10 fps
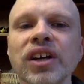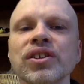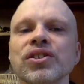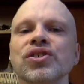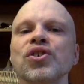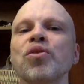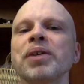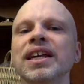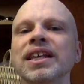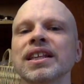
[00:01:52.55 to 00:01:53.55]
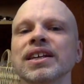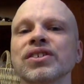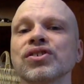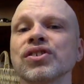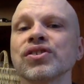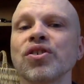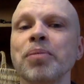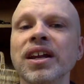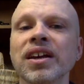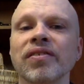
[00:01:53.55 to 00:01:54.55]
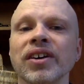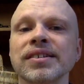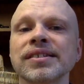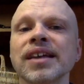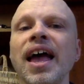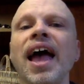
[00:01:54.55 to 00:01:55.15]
and so many things to so many of us.